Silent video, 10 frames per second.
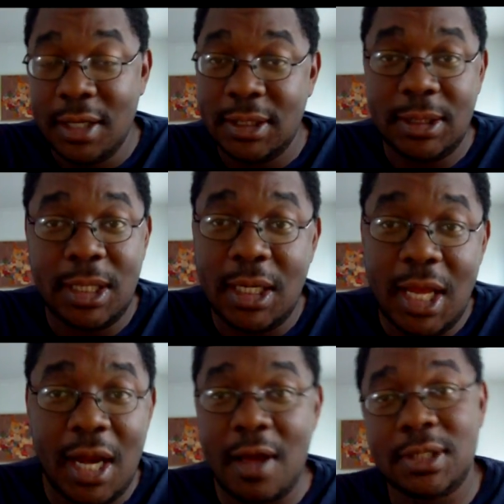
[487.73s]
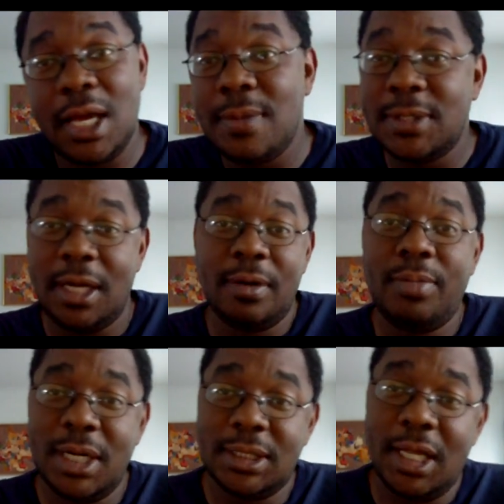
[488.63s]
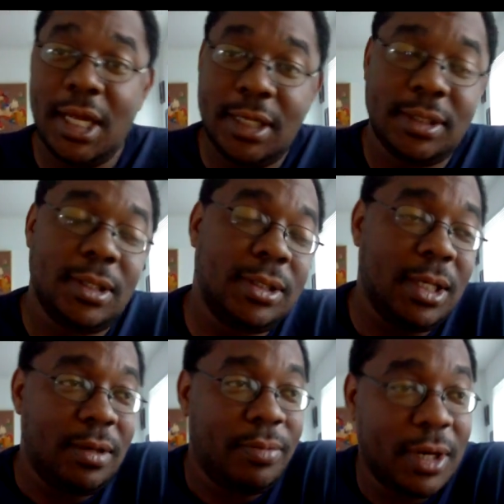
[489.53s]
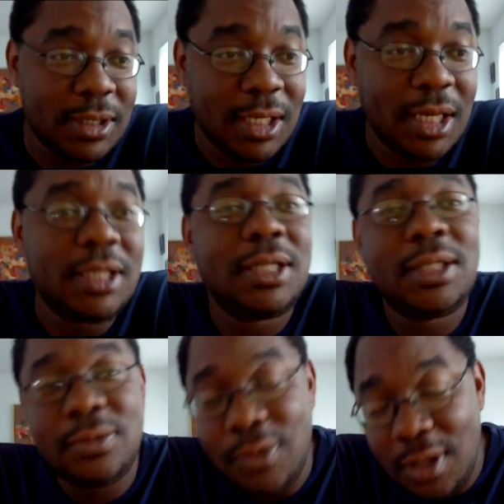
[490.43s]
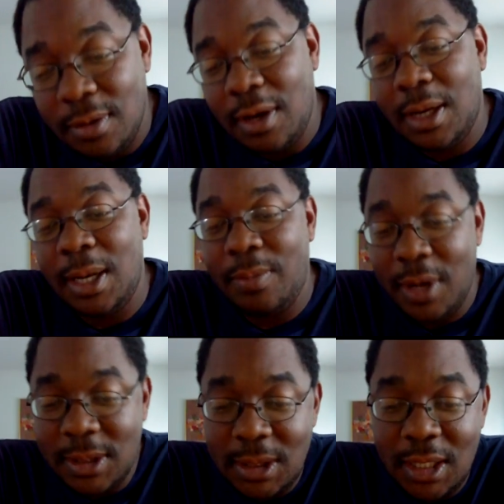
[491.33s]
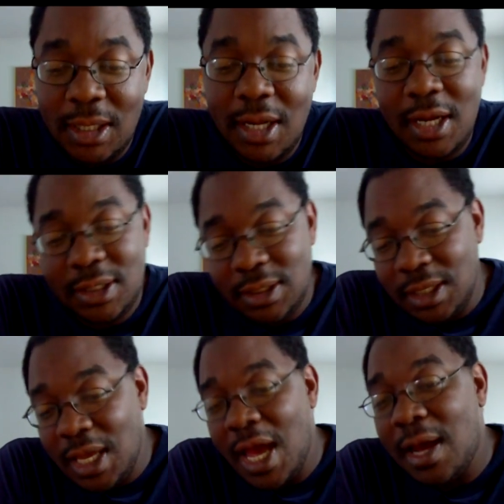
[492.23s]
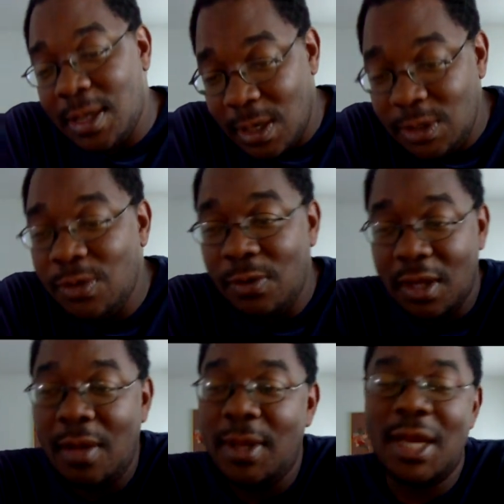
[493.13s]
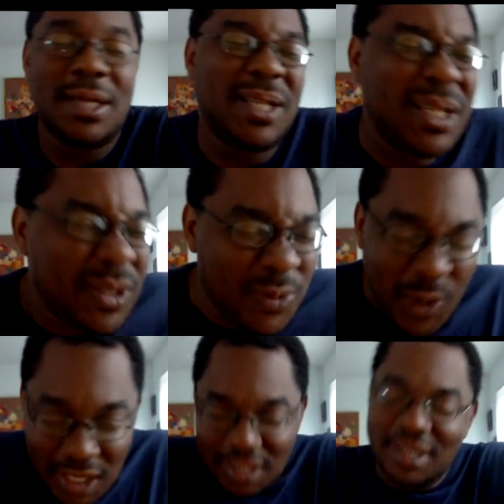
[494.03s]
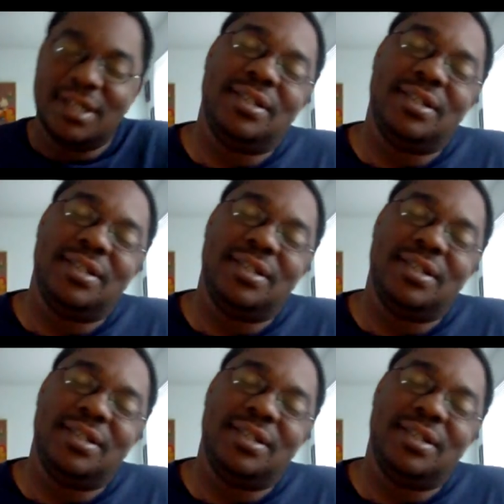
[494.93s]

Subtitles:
She said that. I was like, I'm staying in press line. So I stood in press line. Then they let press in. She's like, yeah, I can talk to you. You can come in. I was like, sweet.